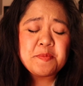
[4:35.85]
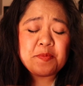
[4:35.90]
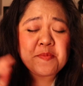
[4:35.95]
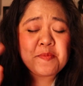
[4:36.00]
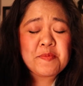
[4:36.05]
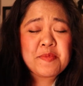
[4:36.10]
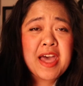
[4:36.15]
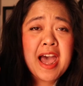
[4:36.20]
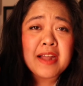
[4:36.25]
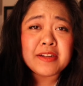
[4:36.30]

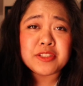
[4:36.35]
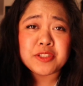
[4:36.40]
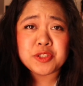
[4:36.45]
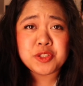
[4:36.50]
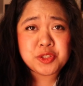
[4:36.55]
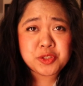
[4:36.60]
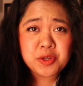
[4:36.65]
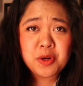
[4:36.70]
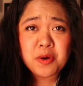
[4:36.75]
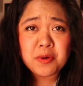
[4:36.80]
that
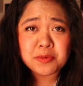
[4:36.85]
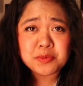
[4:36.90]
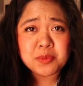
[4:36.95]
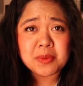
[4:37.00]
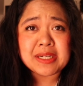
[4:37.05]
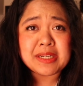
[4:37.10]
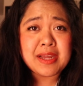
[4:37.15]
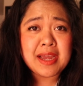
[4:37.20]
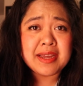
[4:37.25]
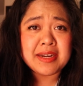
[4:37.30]
just shows
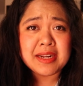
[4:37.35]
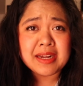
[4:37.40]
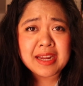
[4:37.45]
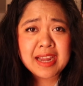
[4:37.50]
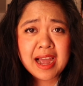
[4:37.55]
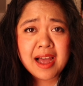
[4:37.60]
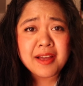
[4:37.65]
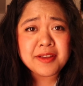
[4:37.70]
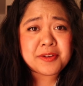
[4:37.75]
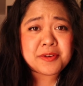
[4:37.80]
what kind of
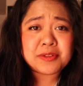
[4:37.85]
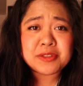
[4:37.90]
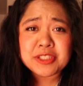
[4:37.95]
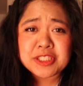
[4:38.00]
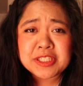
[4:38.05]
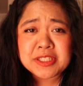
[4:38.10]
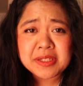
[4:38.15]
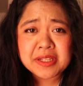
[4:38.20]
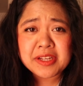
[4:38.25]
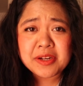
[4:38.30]
guy you're
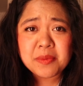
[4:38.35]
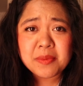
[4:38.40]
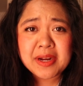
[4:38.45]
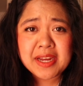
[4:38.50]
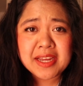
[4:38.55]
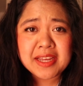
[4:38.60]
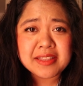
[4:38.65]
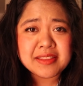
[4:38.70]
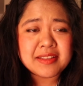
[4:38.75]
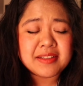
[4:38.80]
dealing
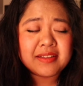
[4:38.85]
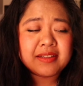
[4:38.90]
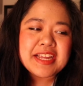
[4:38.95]
with.